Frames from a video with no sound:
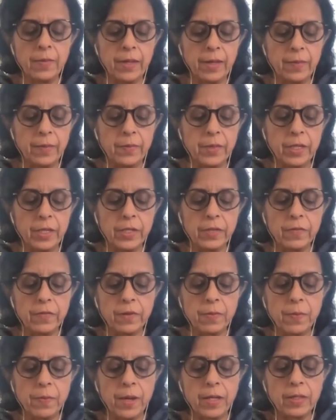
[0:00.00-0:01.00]
emanating
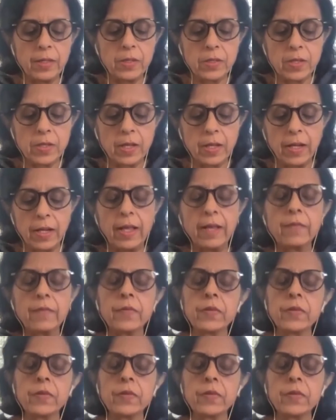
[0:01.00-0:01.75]
from Pakistan and for